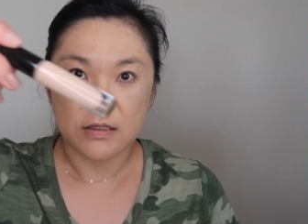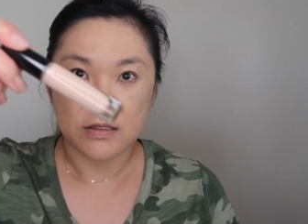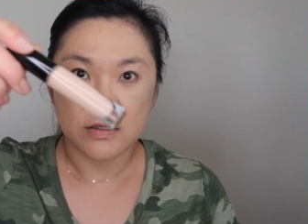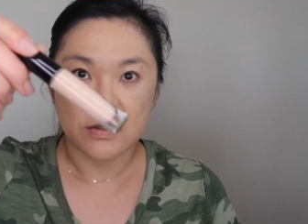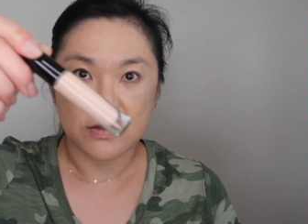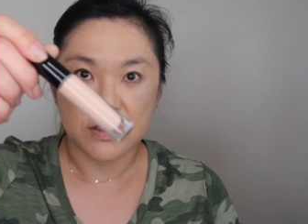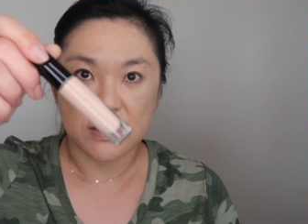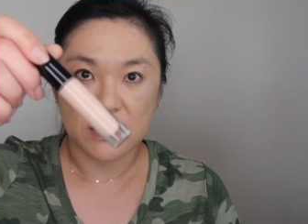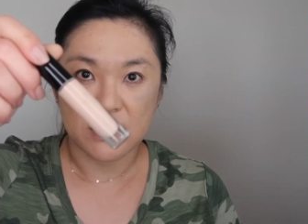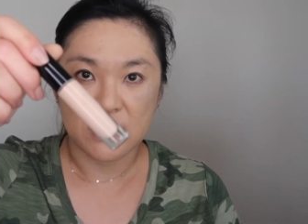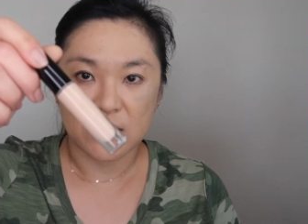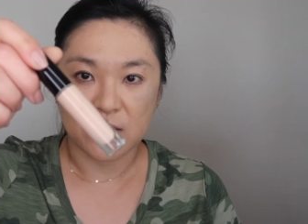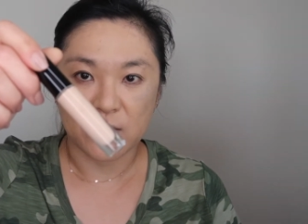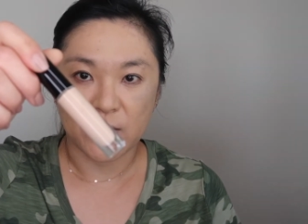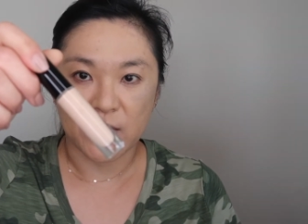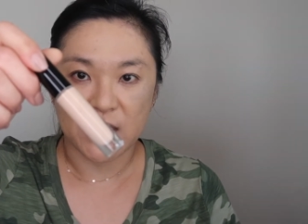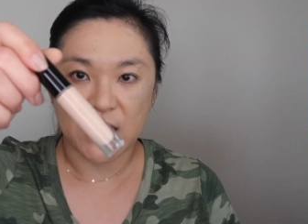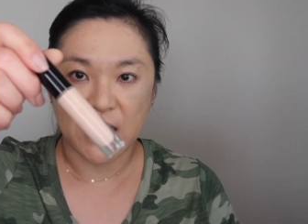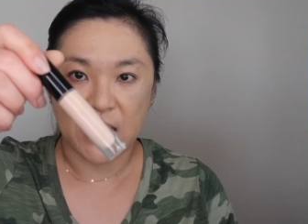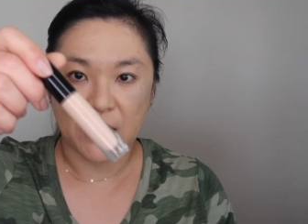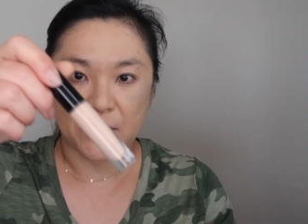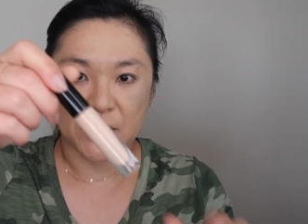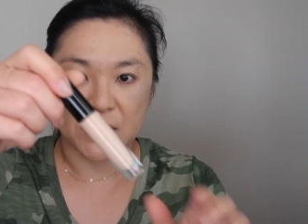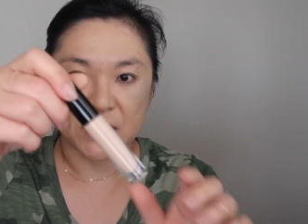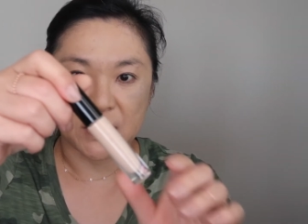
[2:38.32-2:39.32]
So this is what
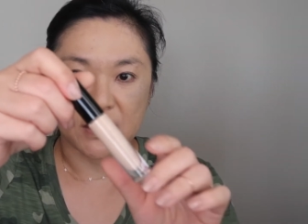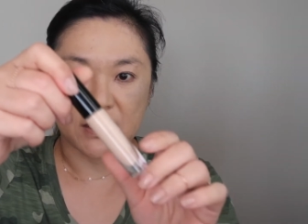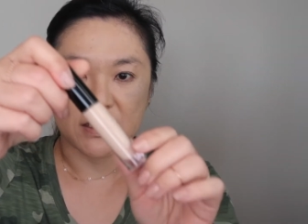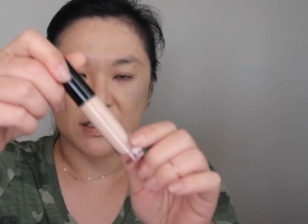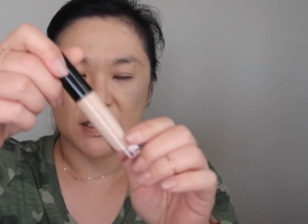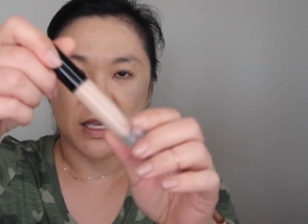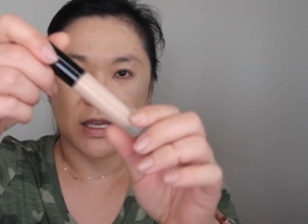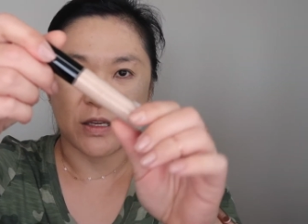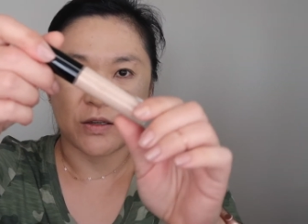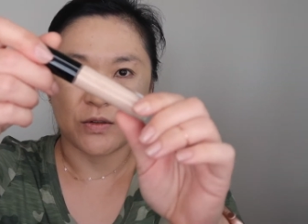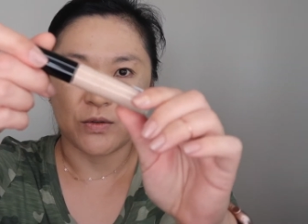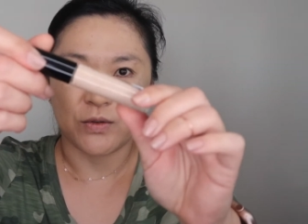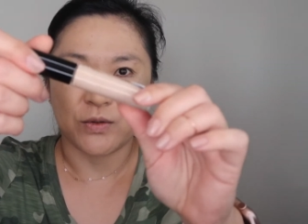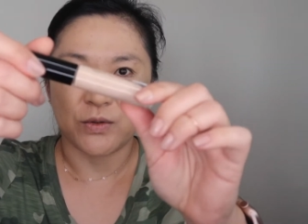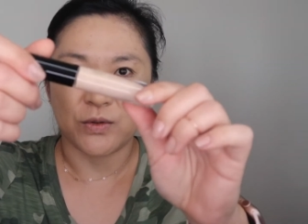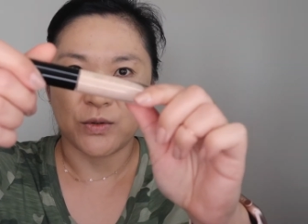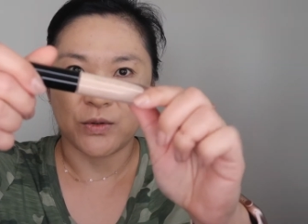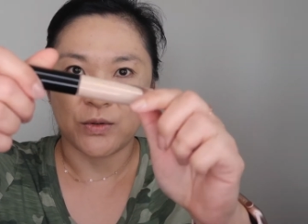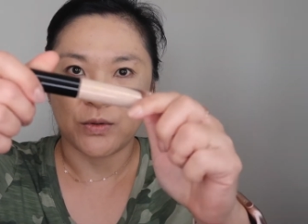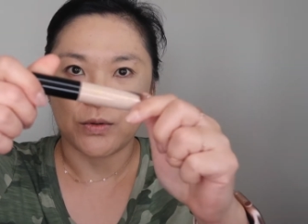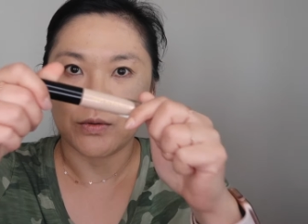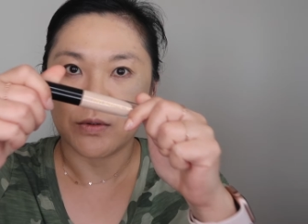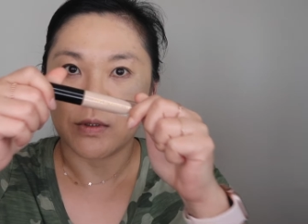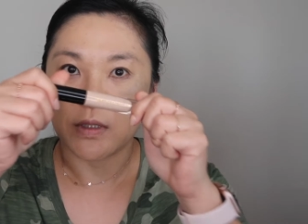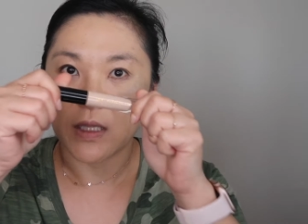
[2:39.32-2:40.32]
that one looks like.
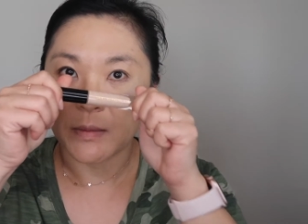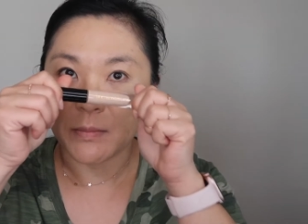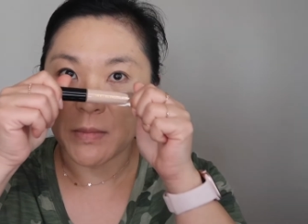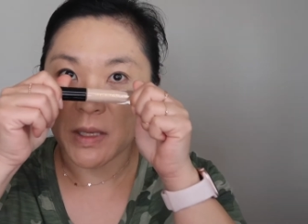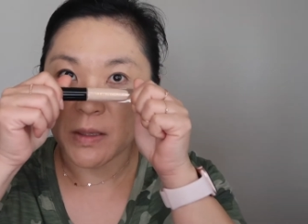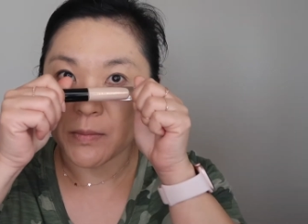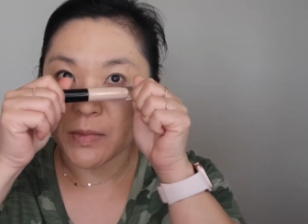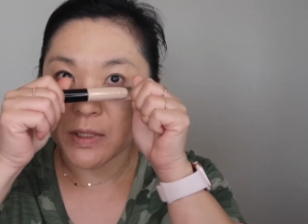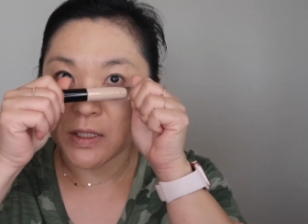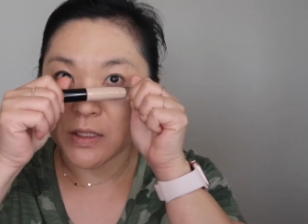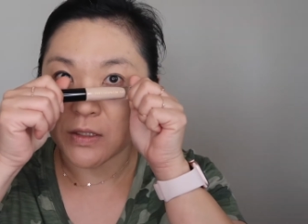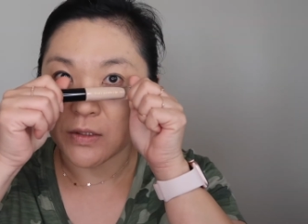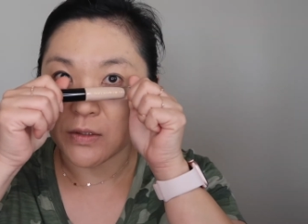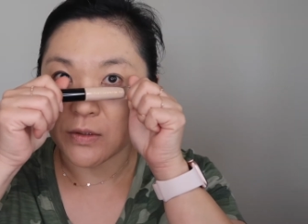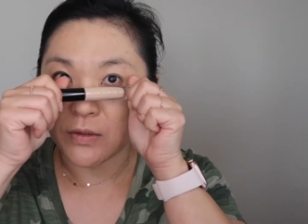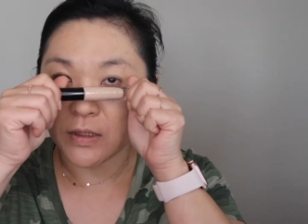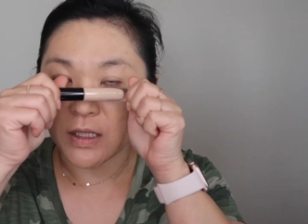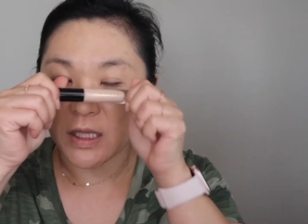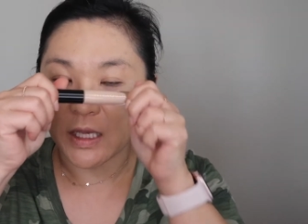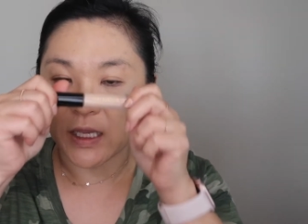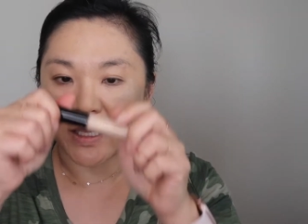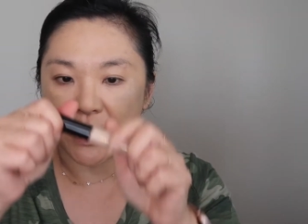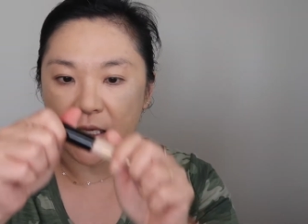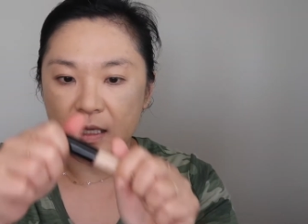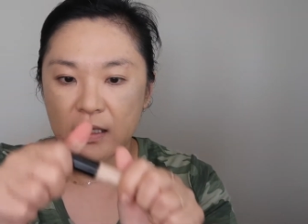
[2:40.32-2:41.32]
Ooh, that might be too
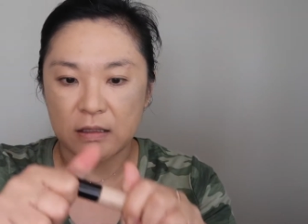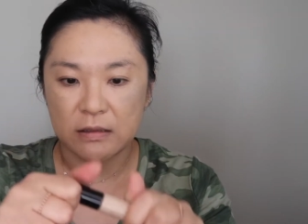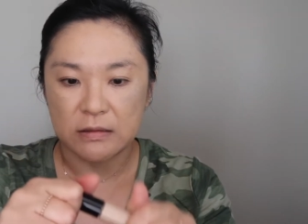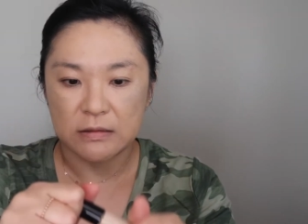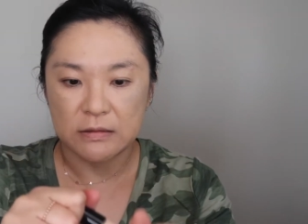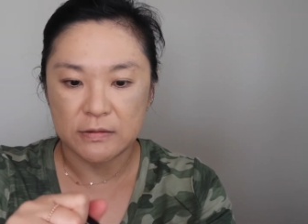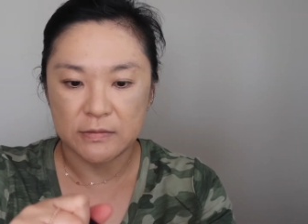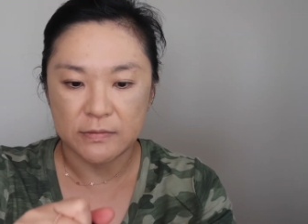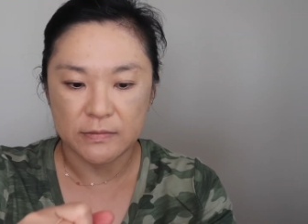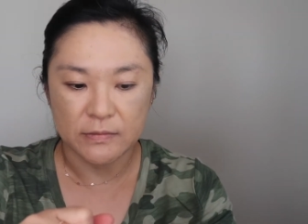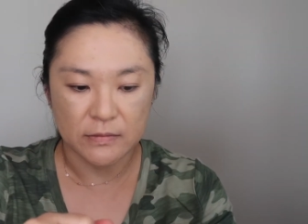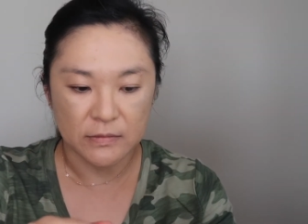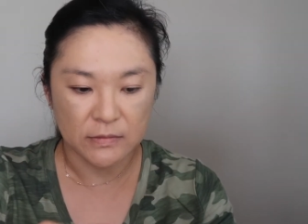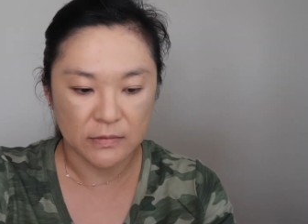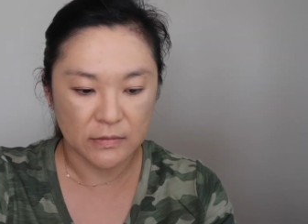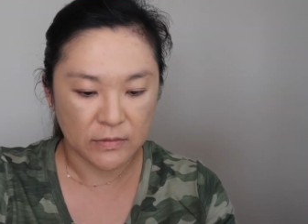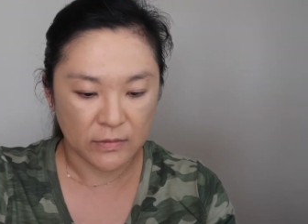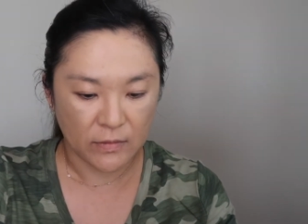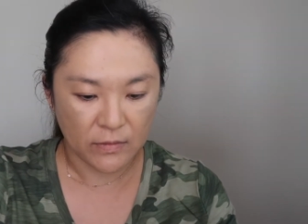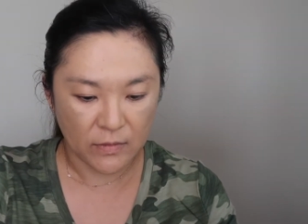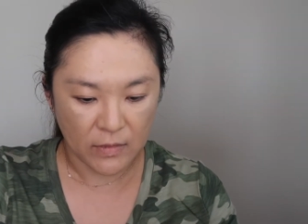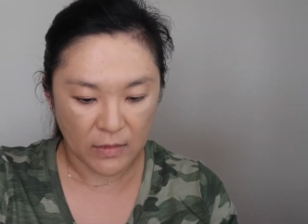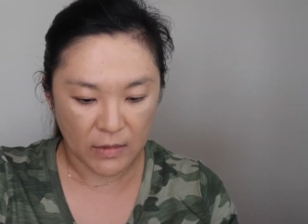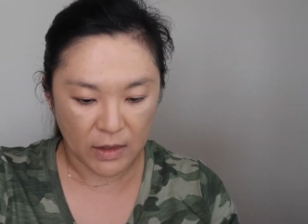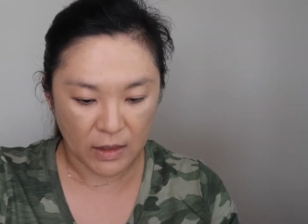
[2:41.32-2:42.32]
light.
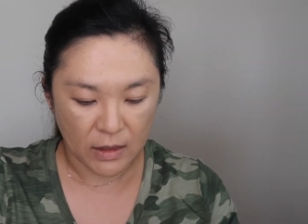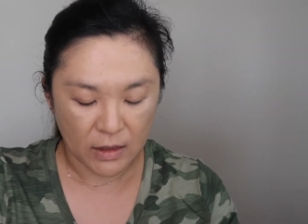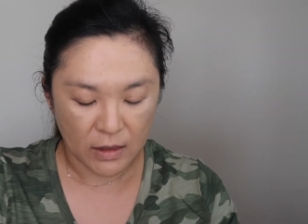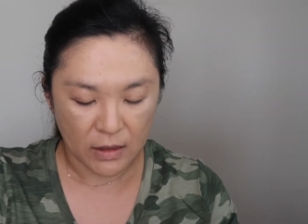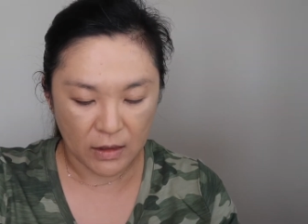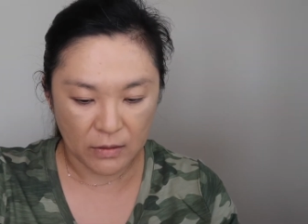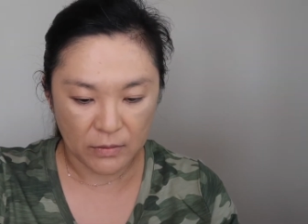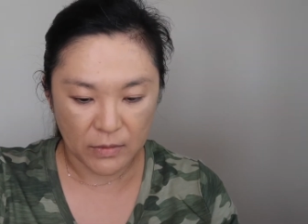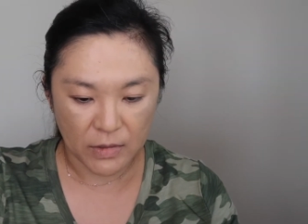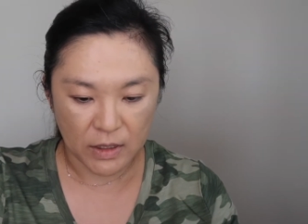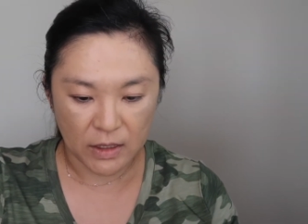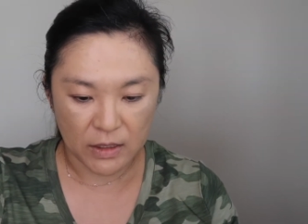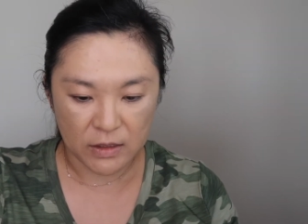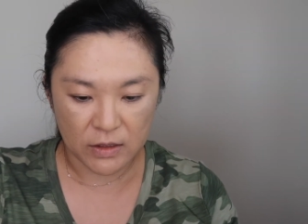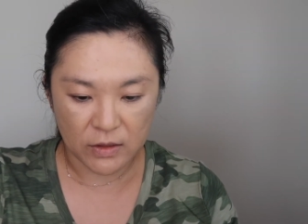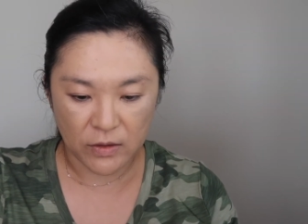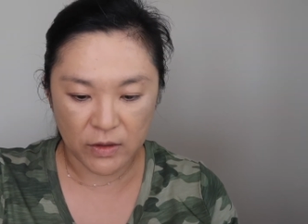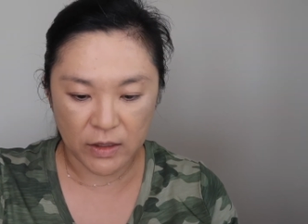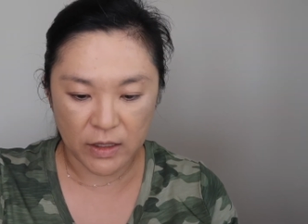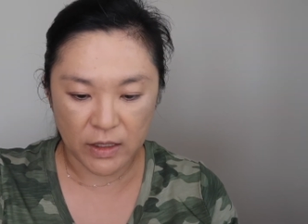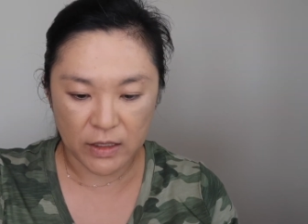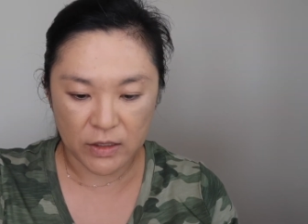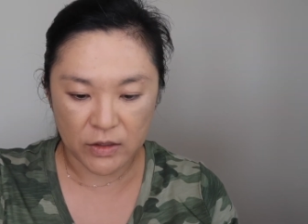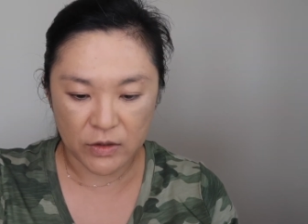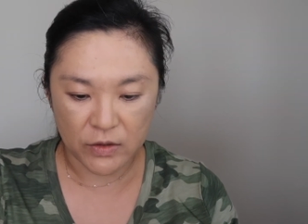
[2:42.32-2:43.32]
Let's go
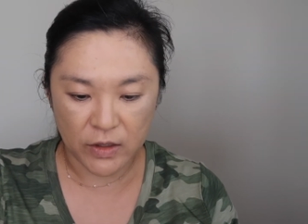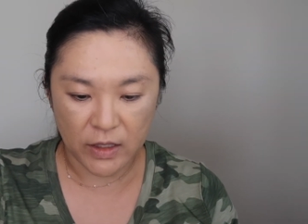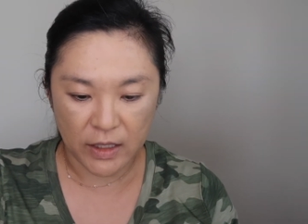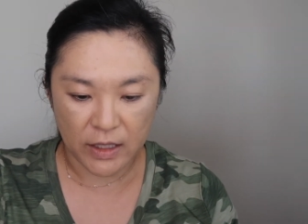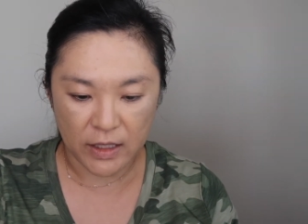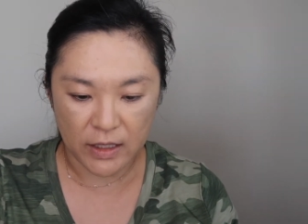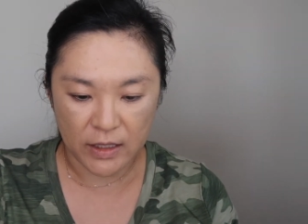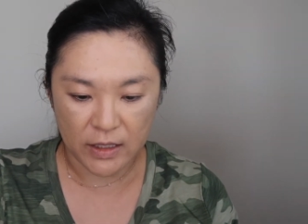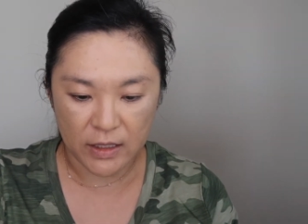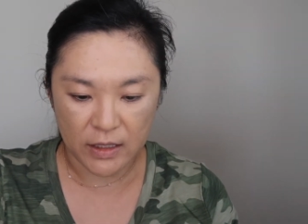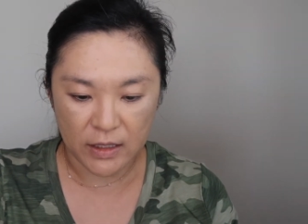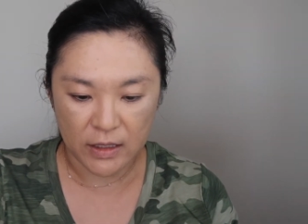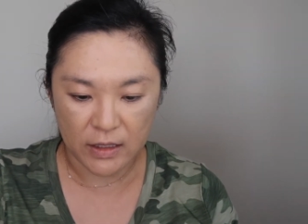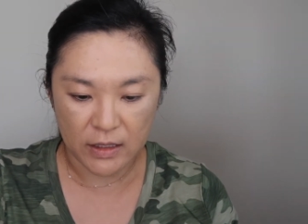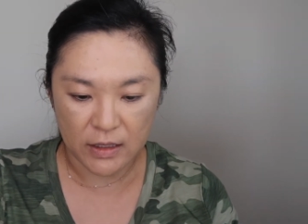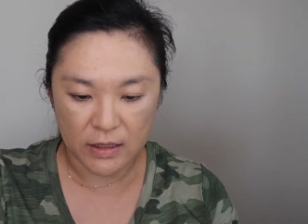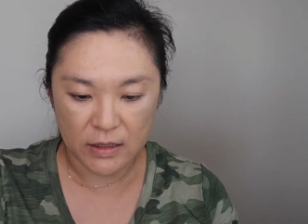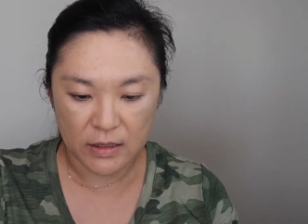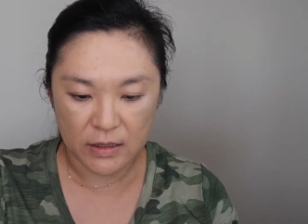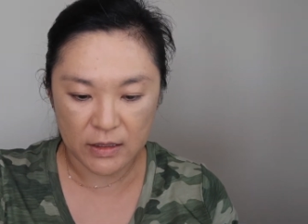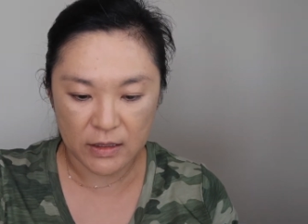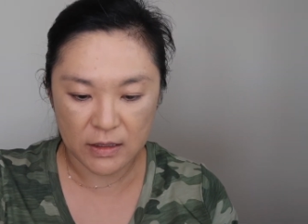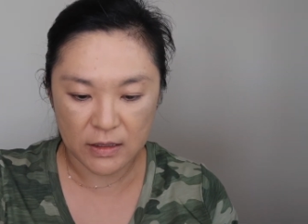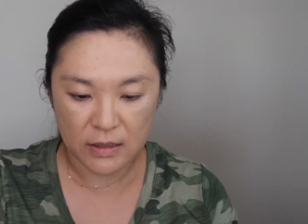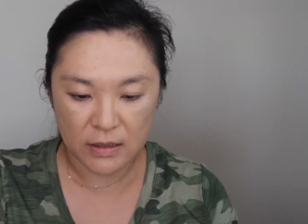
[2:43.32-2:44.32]
ahead and try
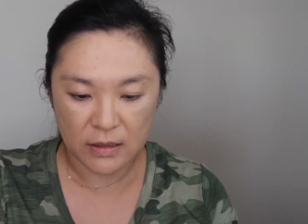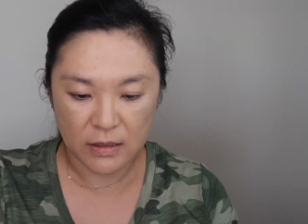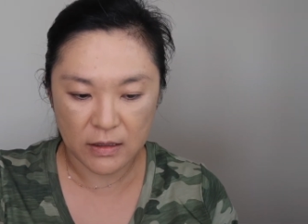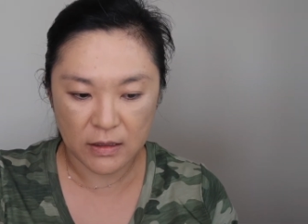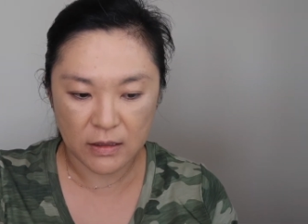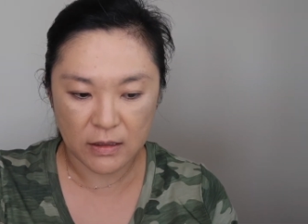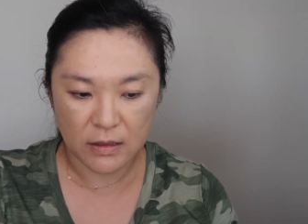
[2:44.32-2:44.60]
this.